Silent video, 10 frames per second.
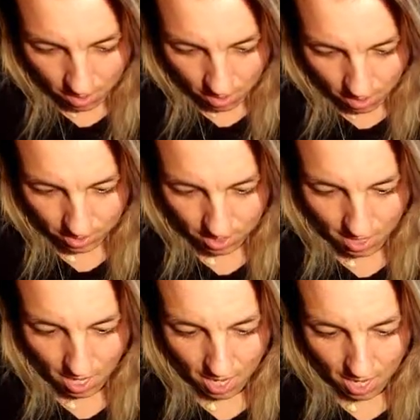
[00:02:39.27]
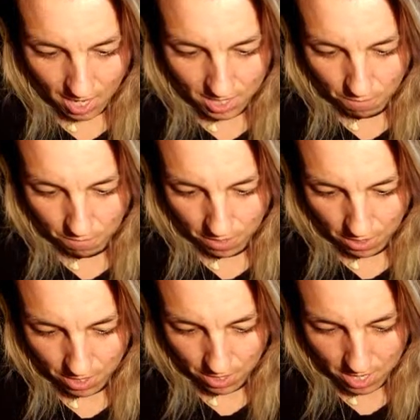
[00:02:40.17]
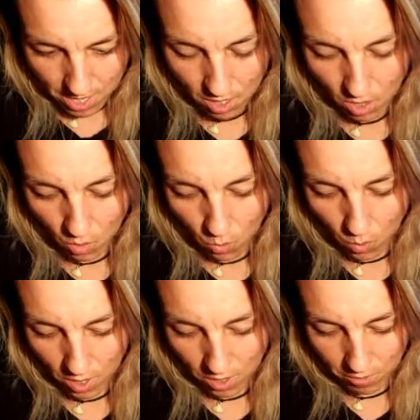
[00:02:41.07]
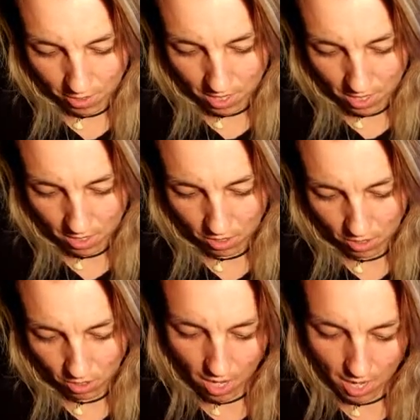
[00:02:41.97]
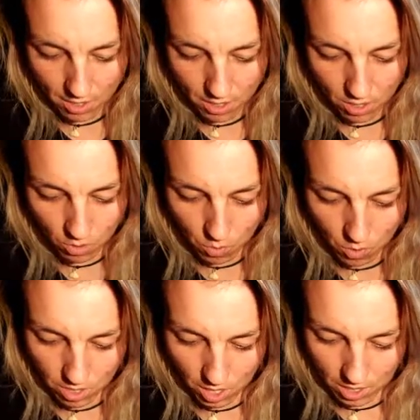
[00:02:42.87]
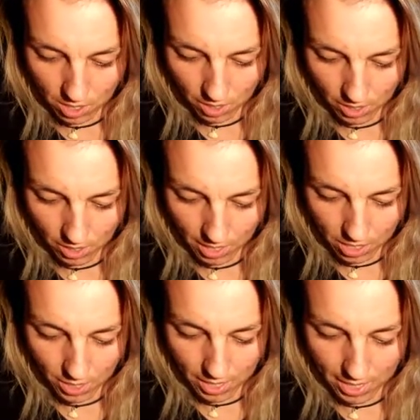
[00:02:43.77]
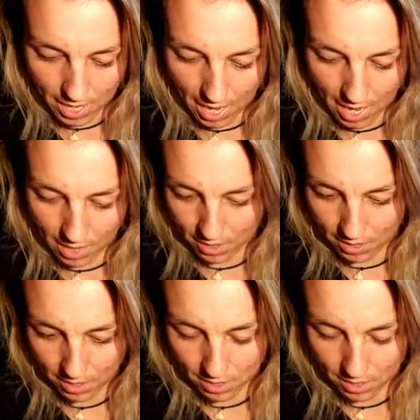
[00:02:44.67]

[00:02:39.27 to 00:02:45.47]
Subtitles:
is the guides of the fairy, the wind fairy, your thoughts, your words, your intellectual analysis,